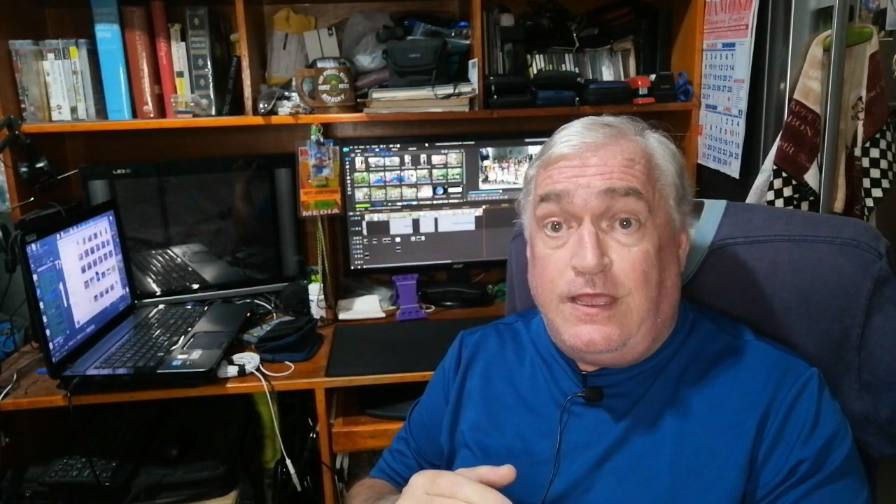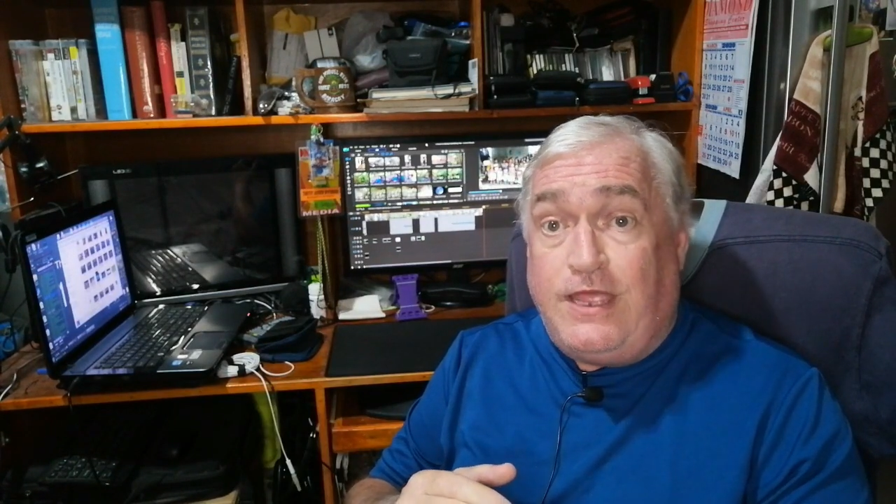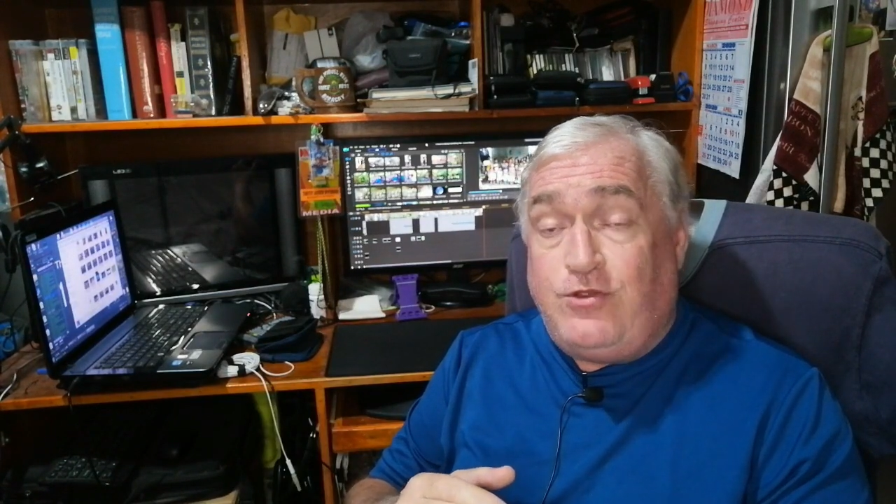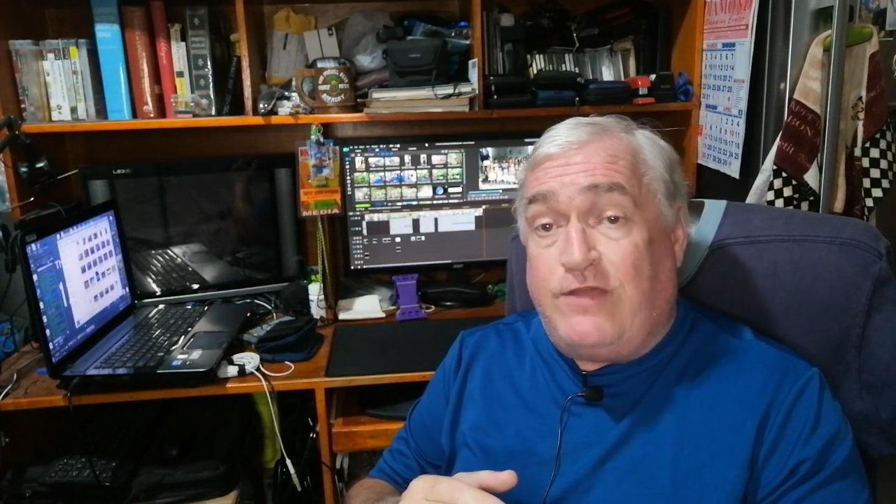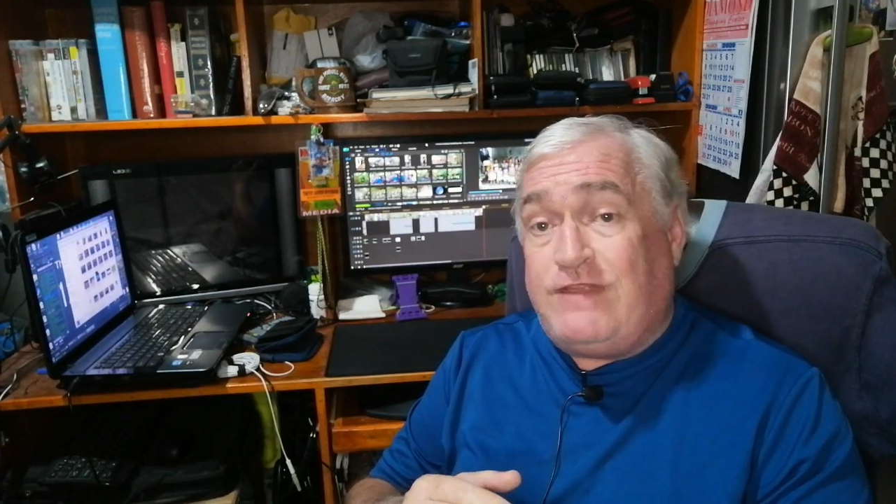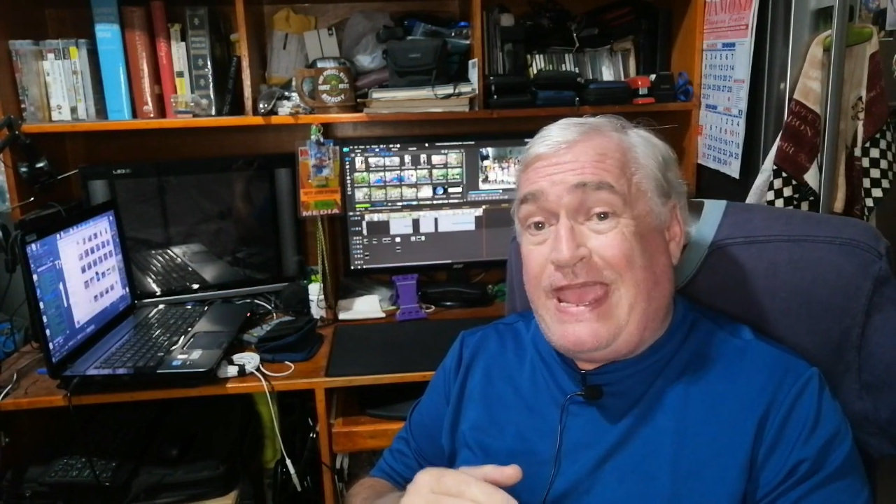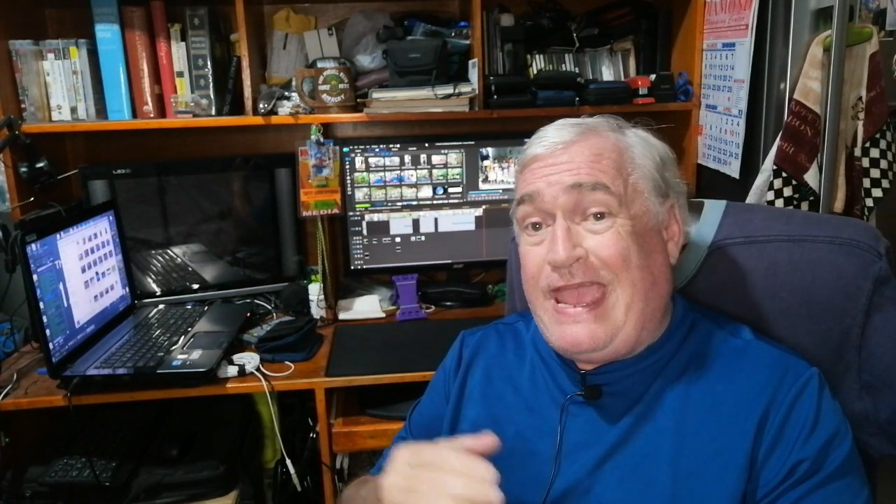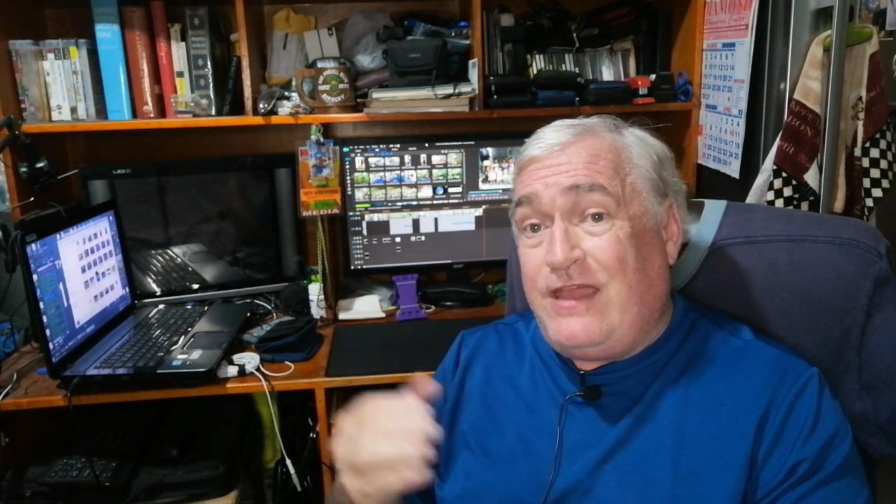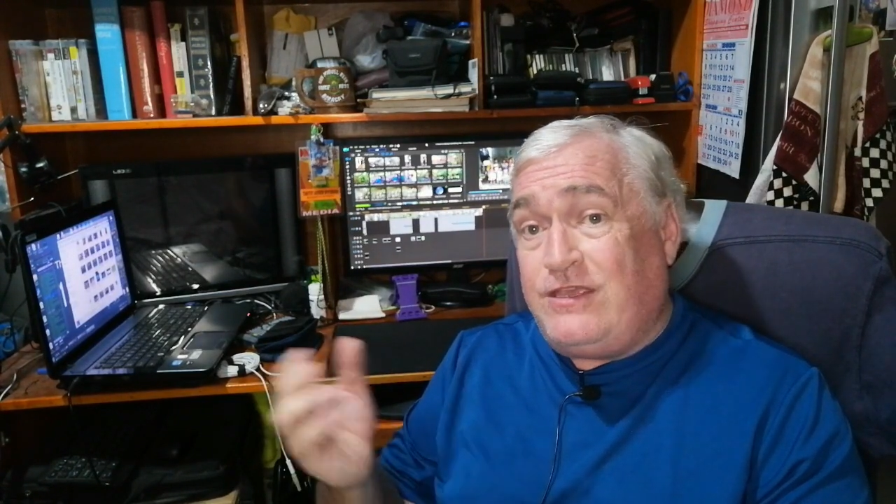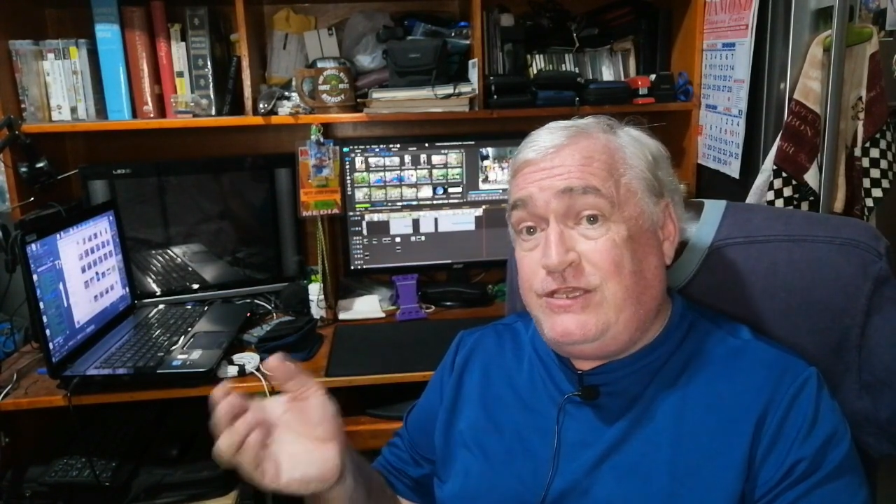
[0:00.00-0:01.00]
and you have to
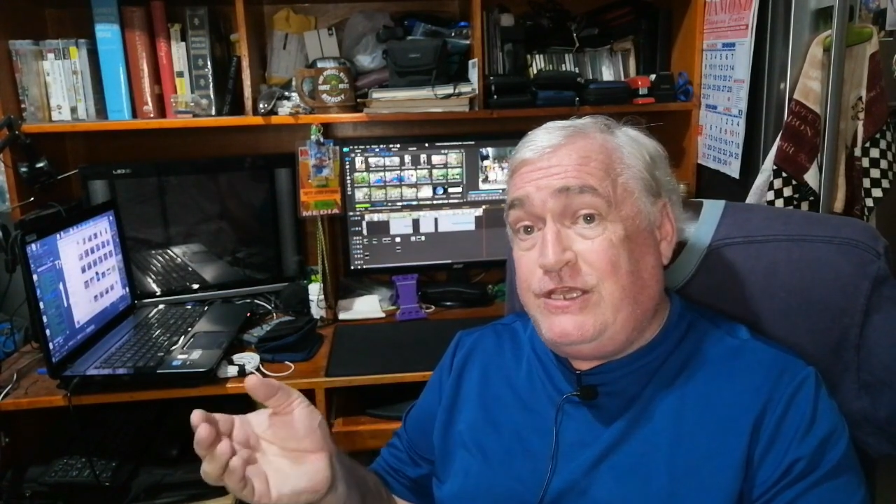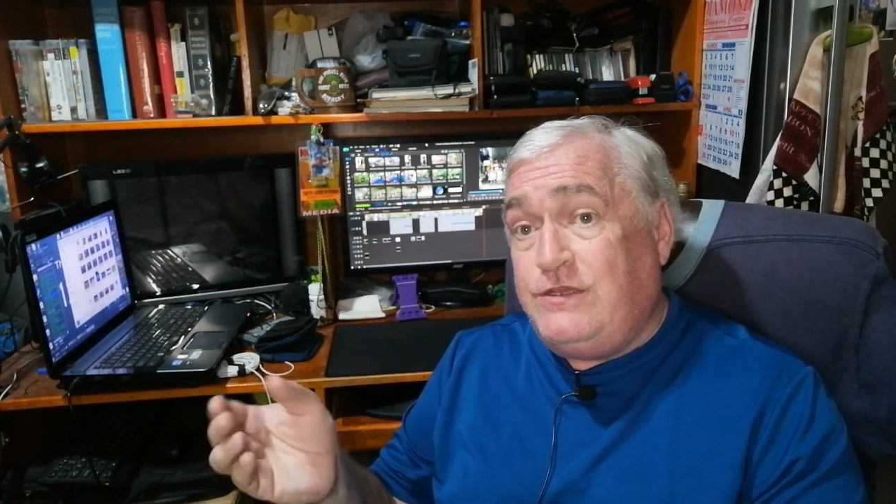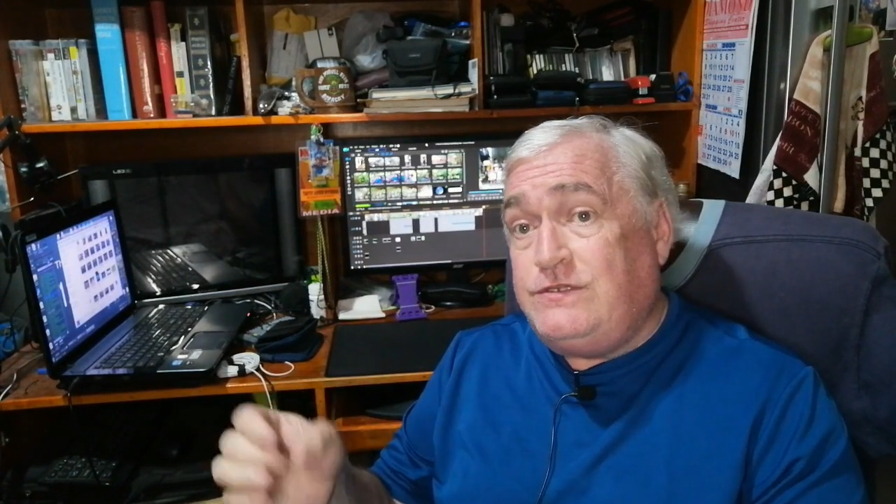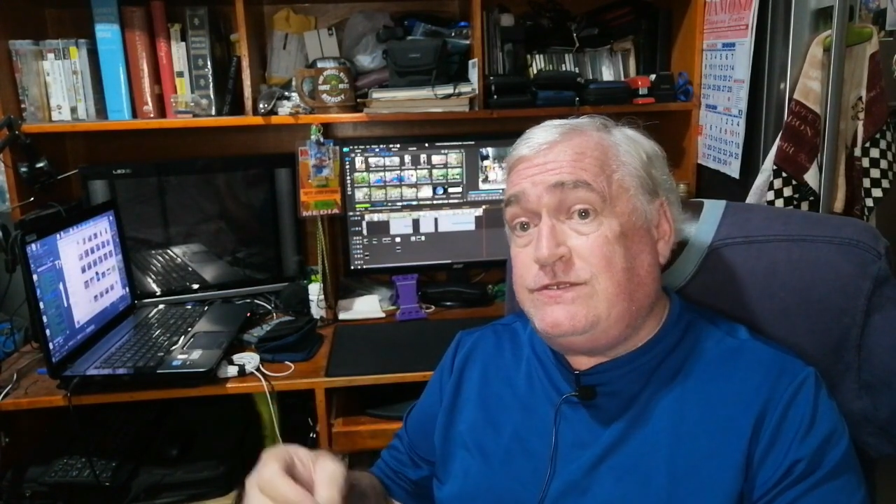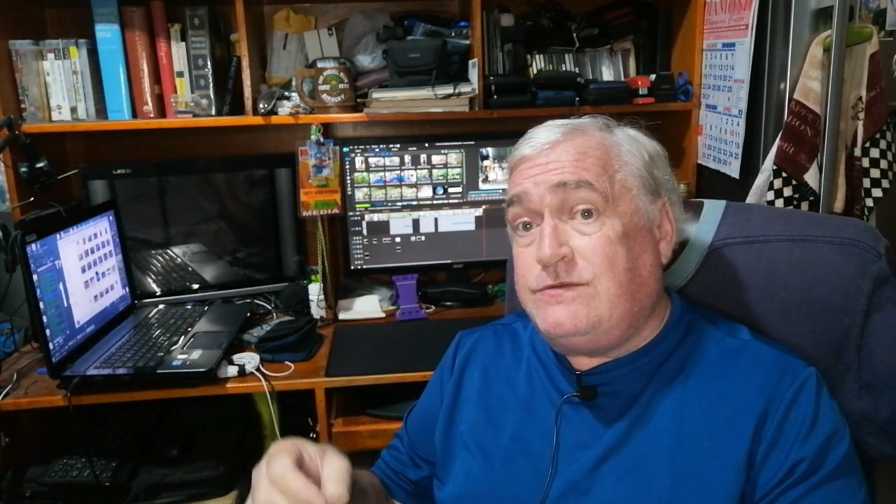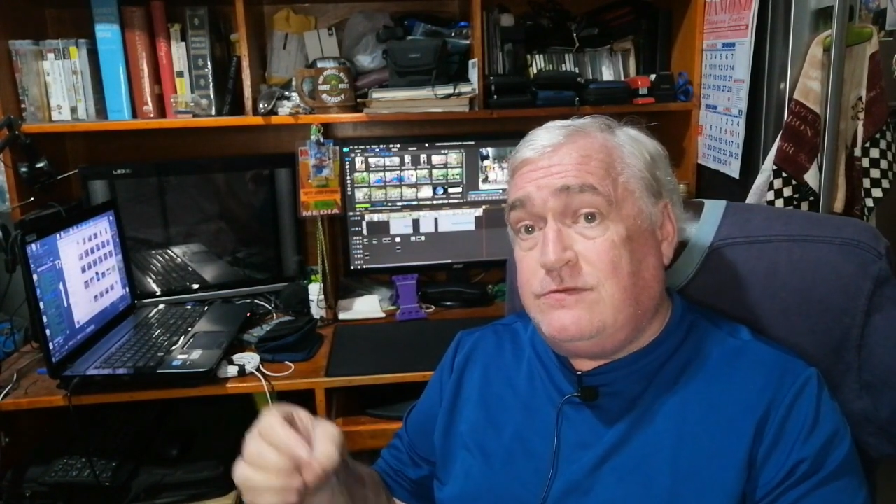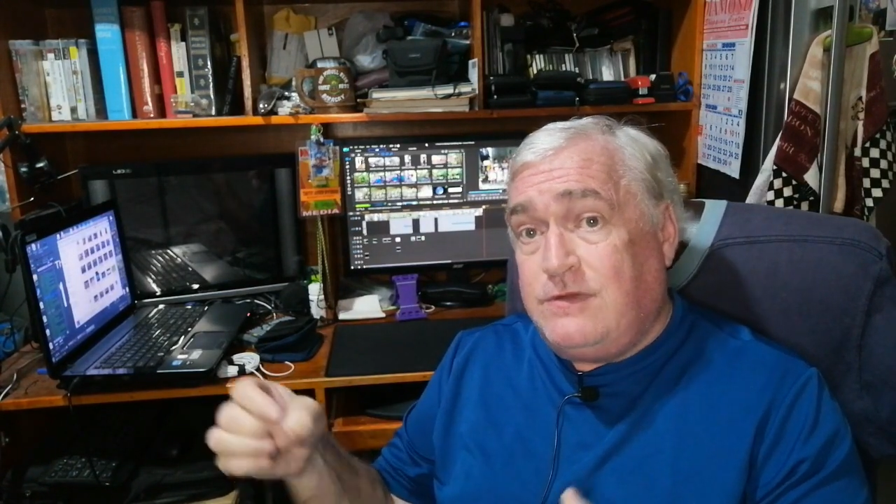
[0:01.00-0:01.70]
add a yeast